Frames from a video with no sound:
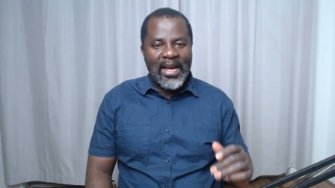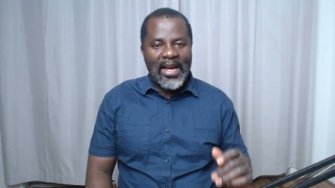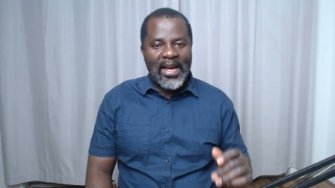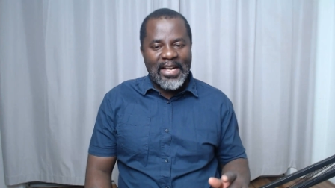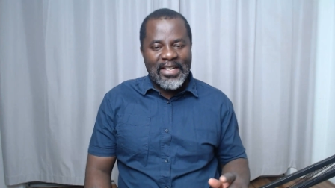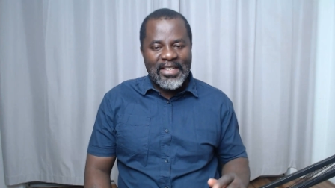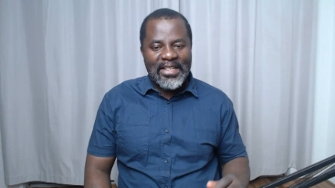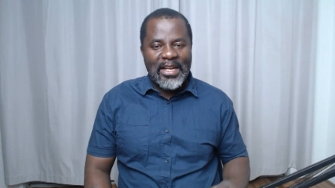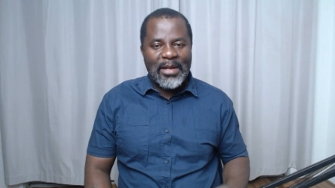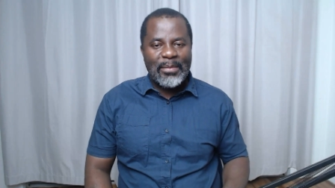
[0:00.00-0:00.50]

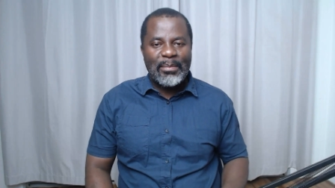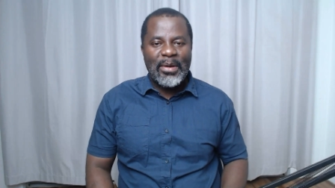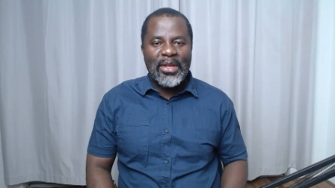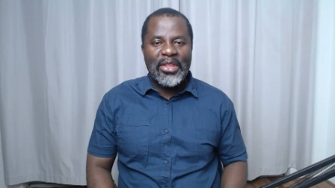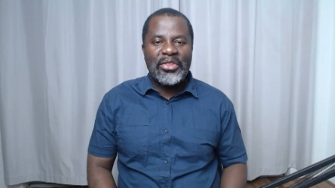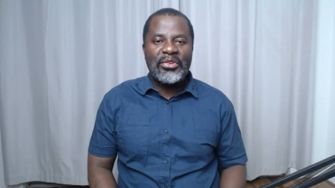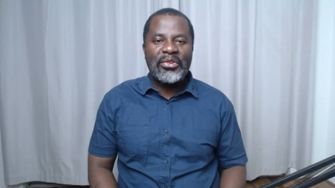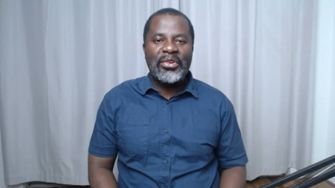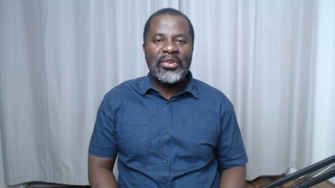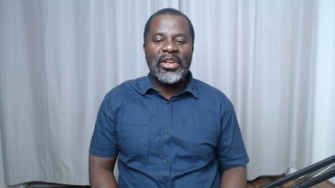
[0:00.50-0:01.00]
At number
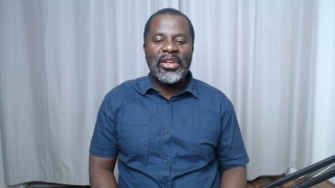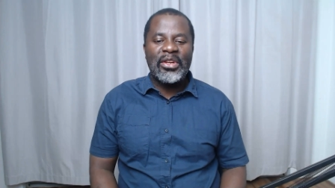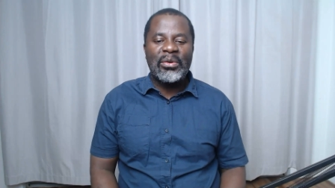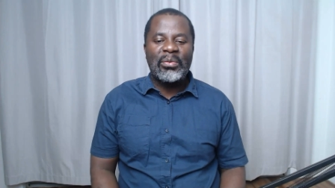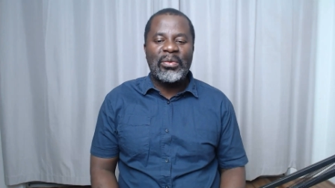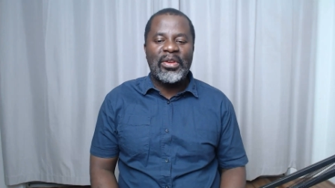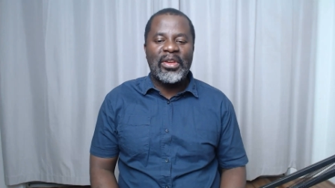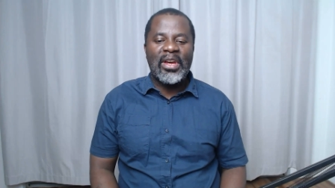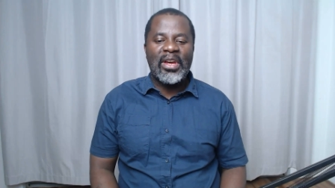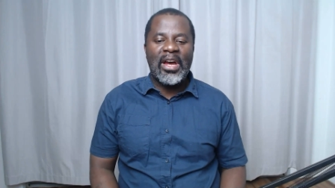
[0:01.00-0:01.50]
3,
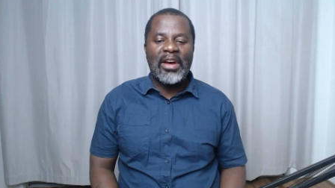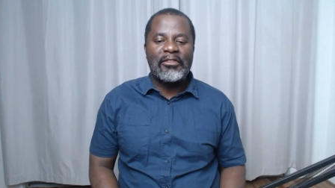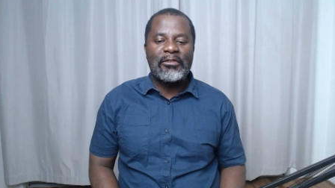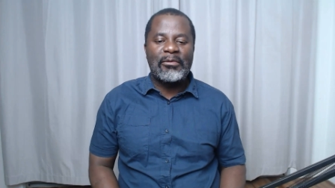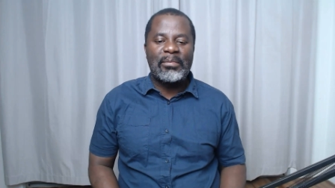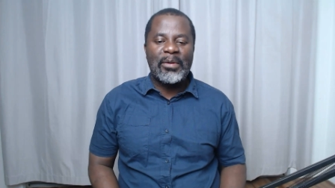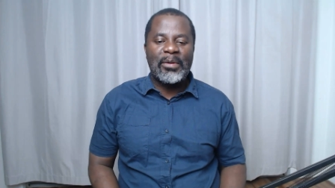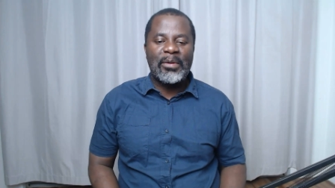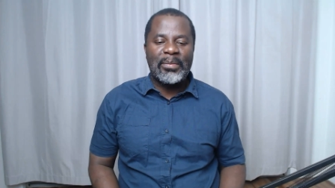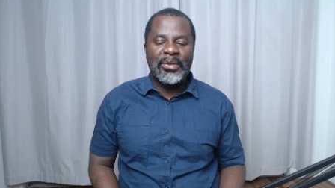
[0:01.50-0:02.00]
we
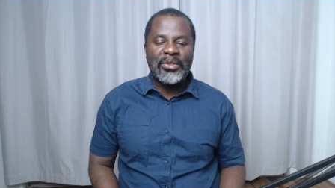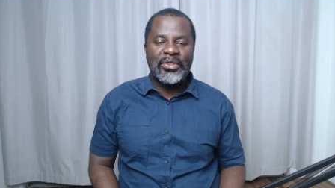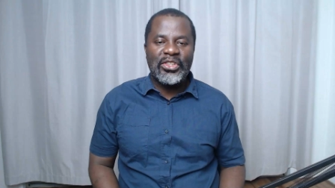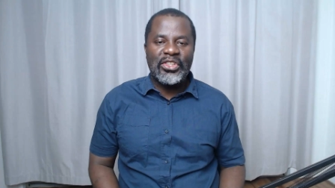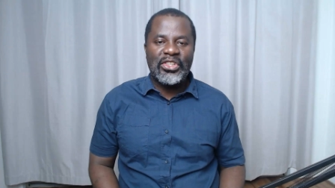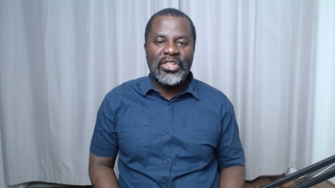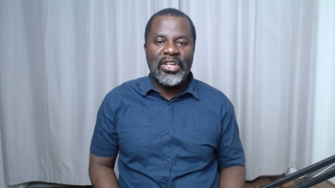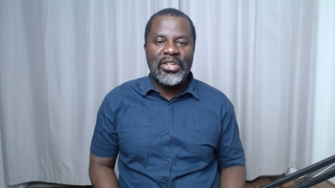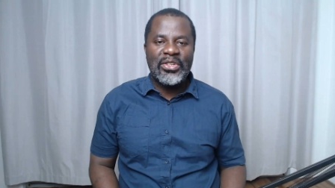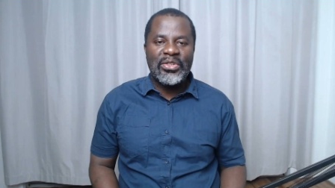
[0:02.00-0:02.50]
have
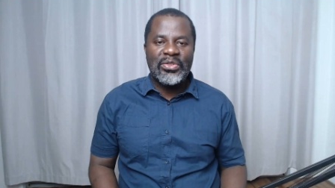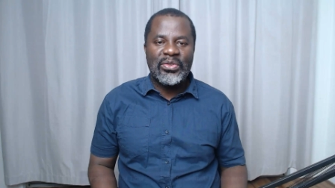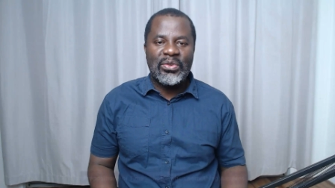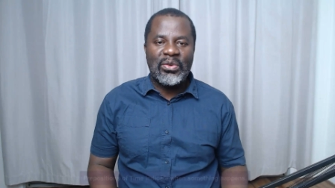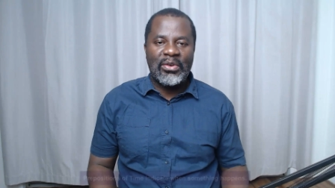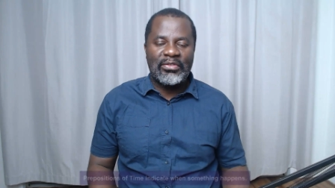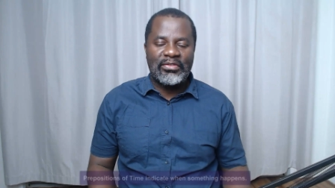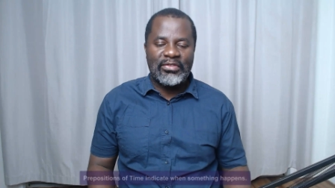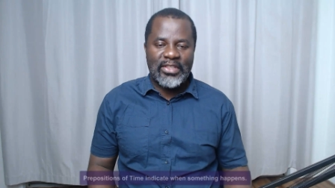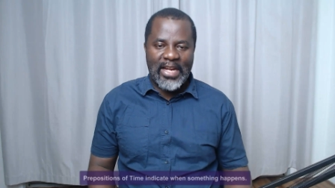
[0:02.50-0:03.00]
prepositions
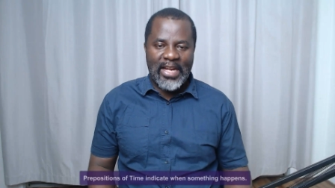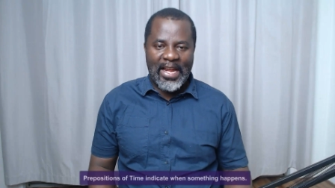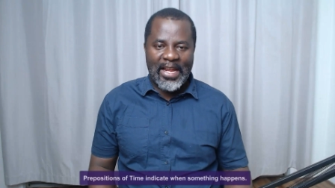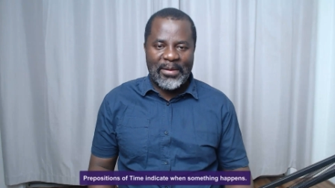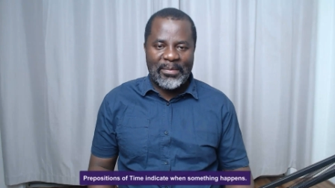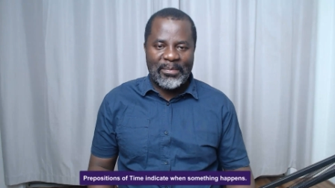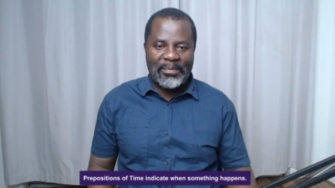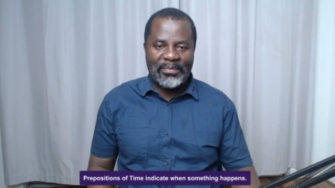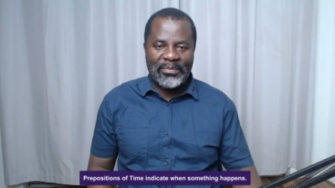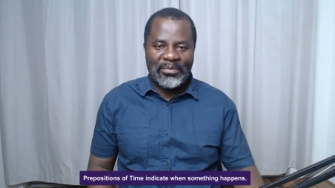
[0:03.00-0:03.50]
of
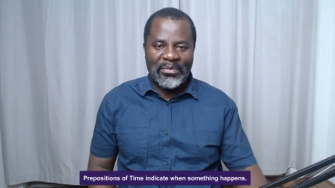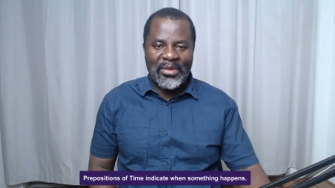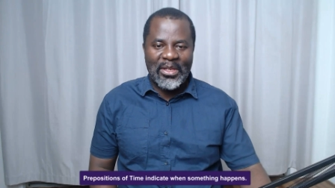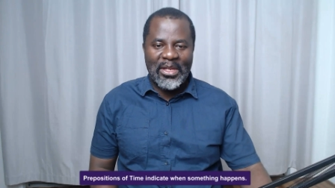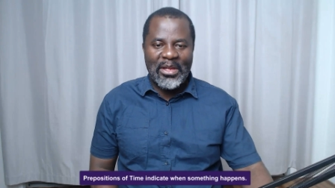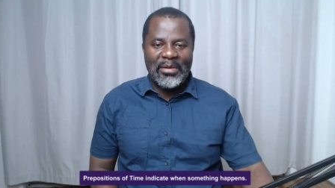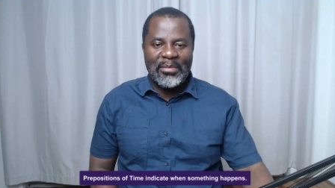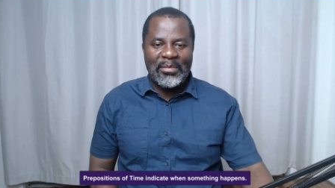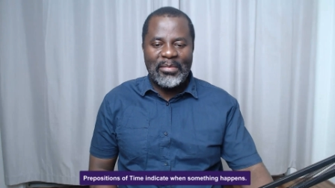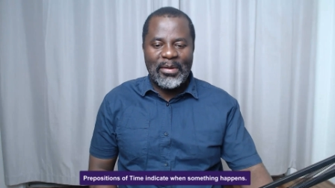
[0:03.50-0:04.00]
time.
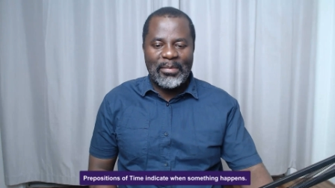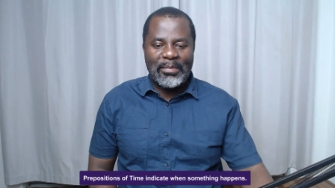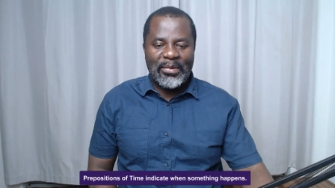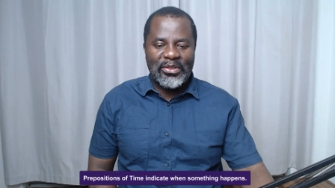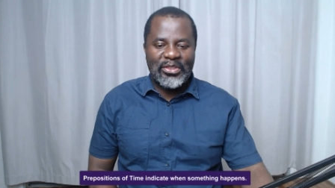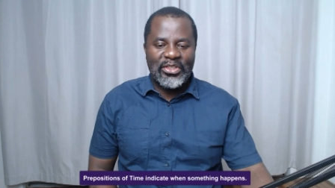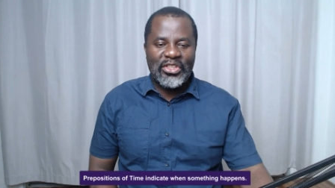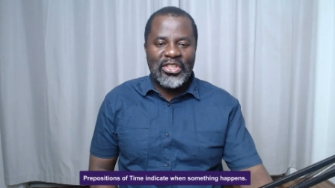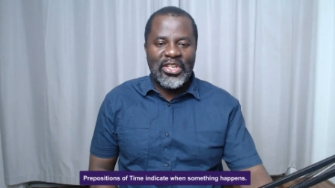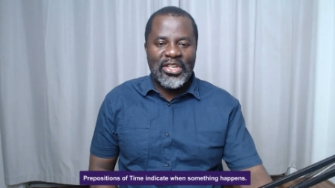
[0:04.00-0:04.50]

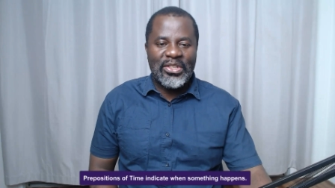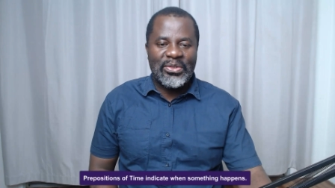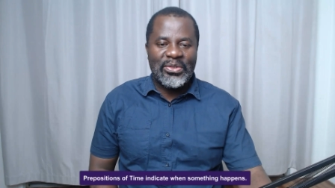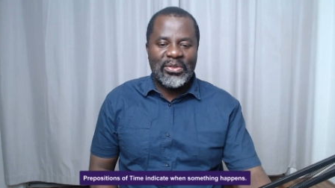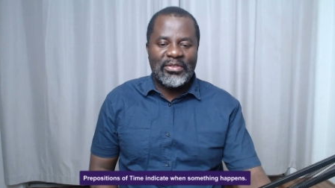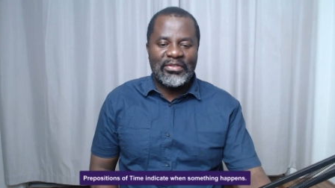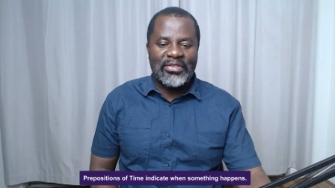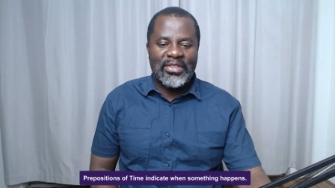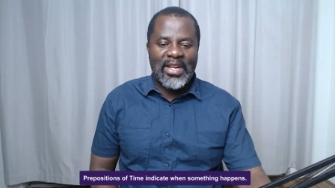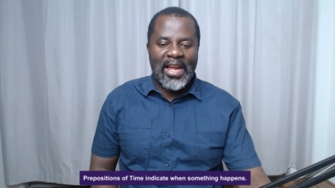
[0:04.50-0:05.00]
Prepositions
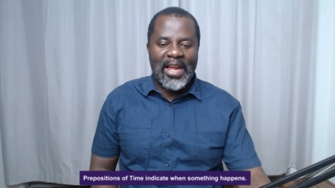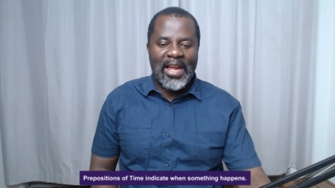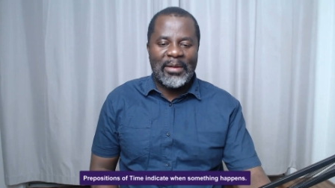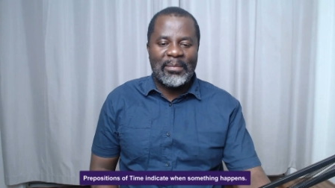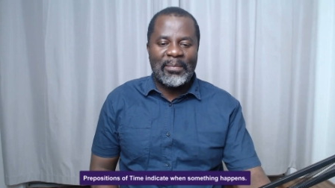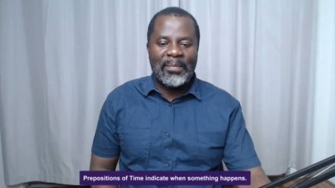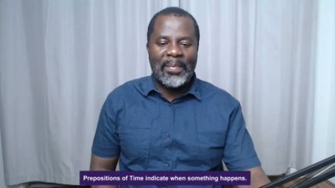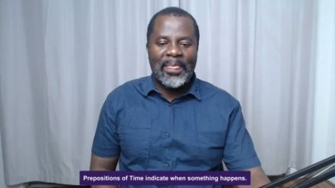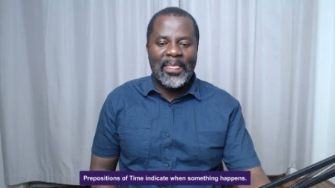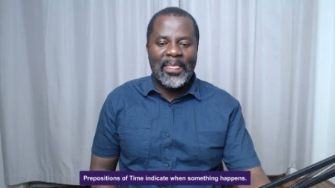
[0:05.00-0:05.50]
of time.